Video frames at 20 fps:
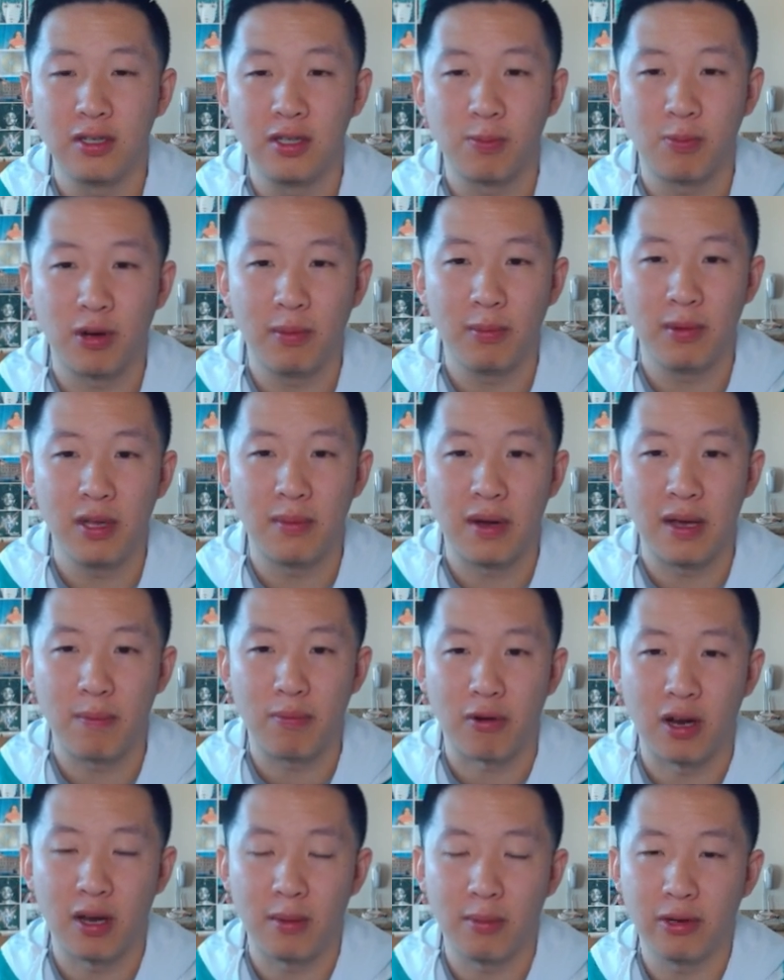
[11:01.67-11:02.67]
is probably my
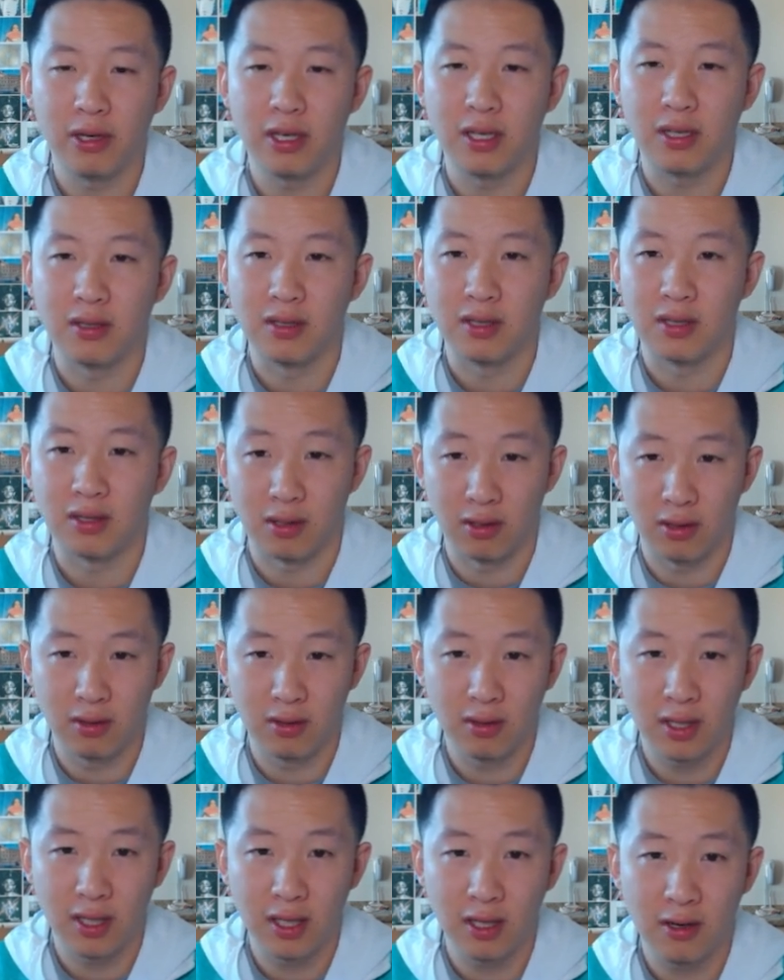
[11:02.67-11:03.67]
primary
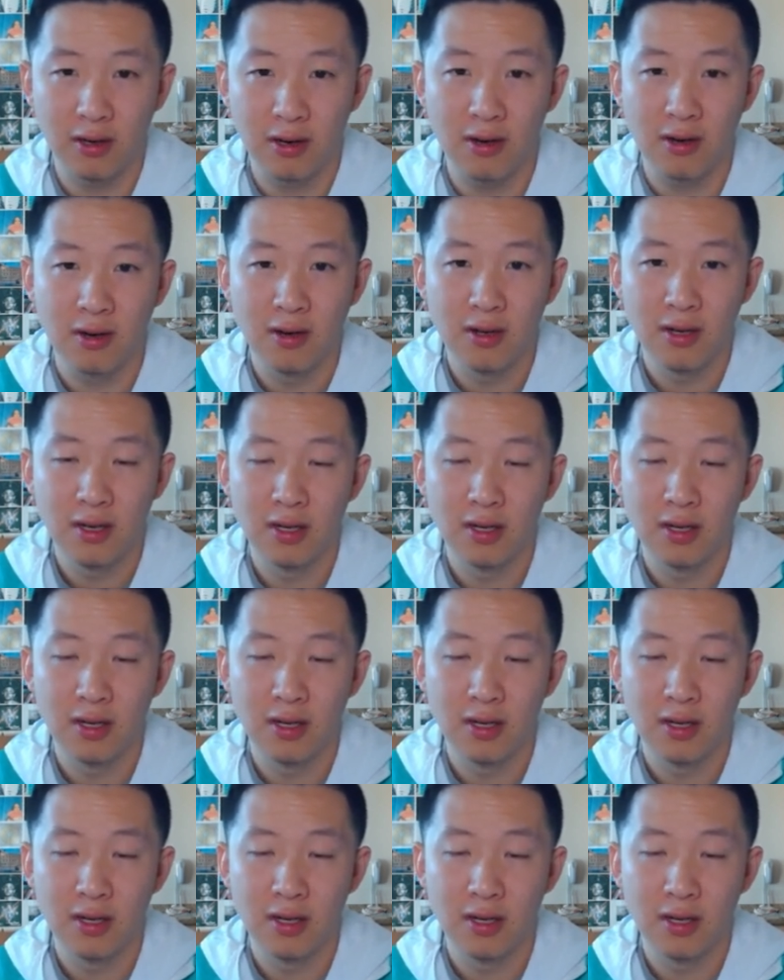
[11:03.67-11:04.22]
concern here.